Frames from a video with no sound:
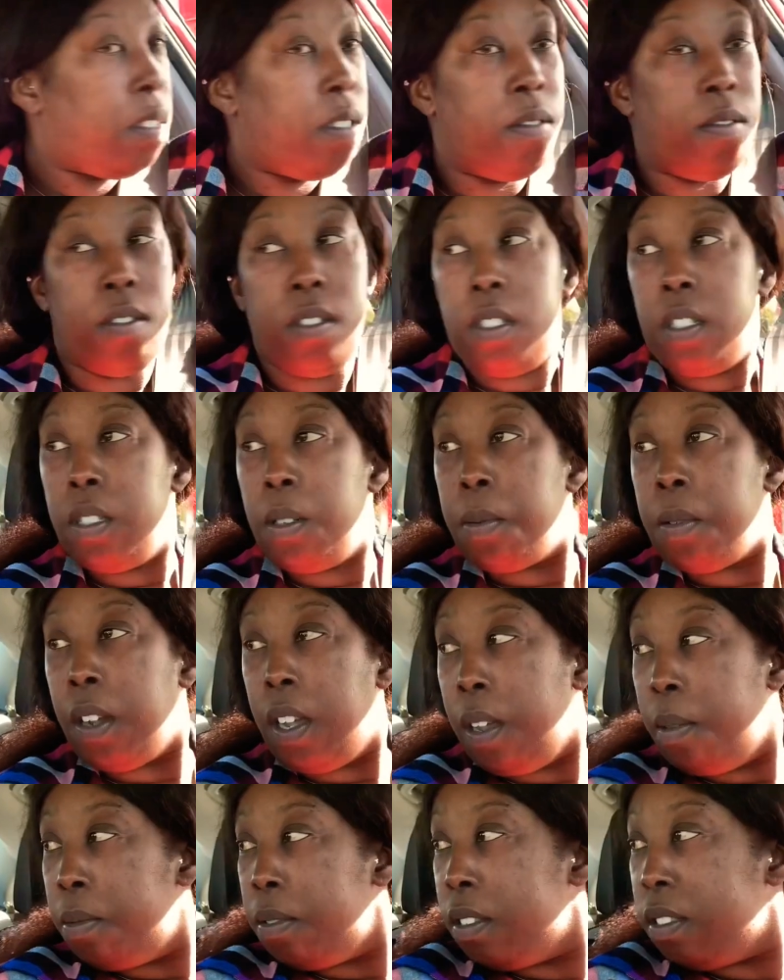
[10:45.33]
What's the
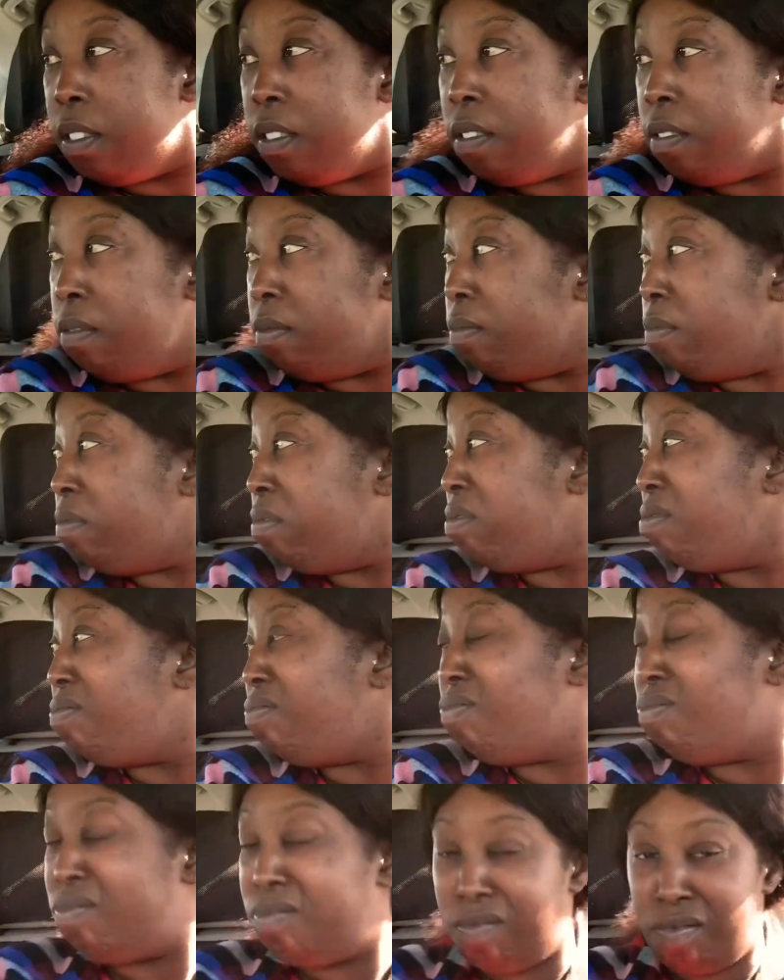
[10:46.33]
problem?
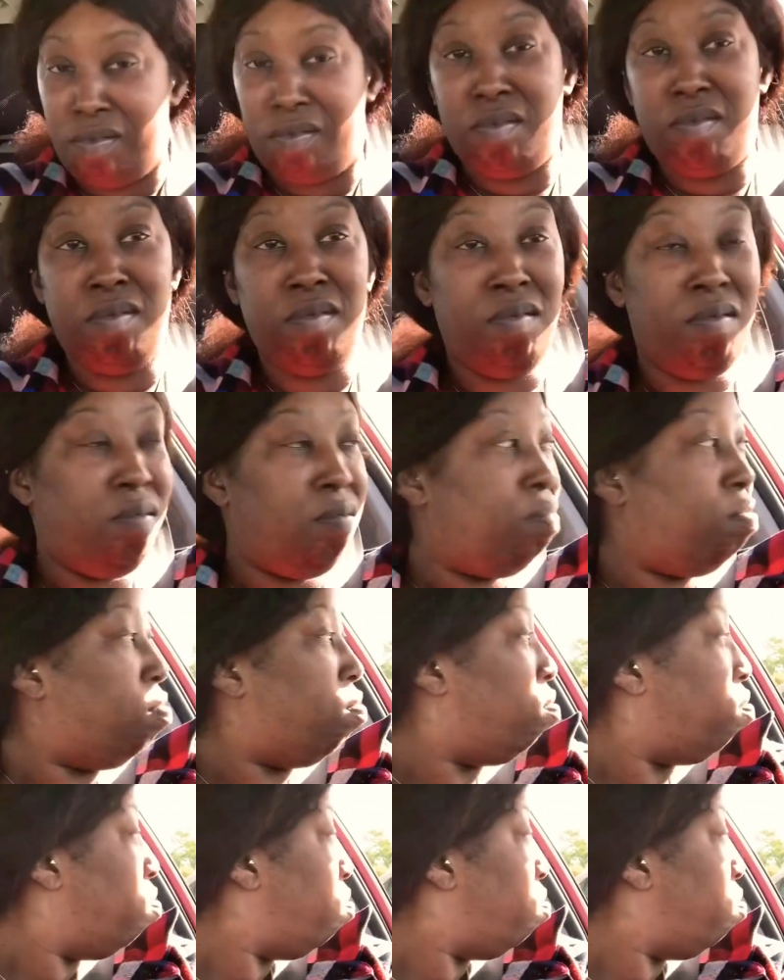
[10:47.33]
They got smoke.